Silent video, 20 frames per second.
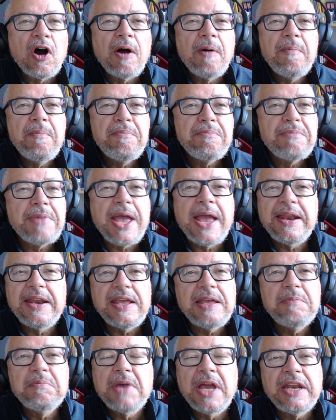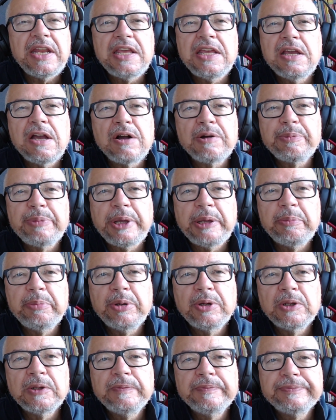many, many young
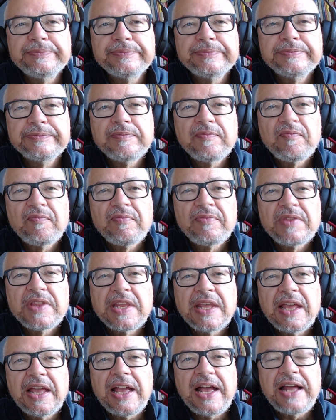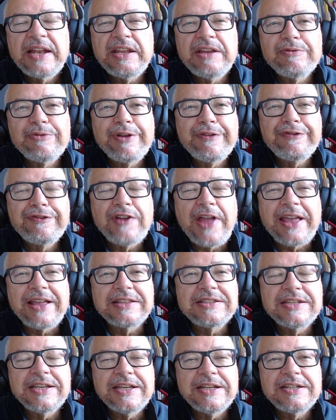people. And it
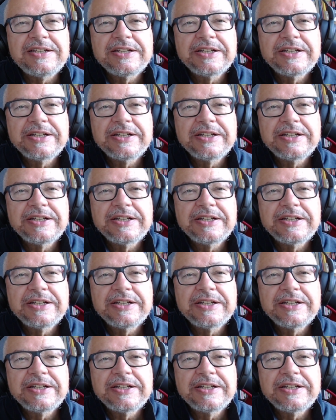reflected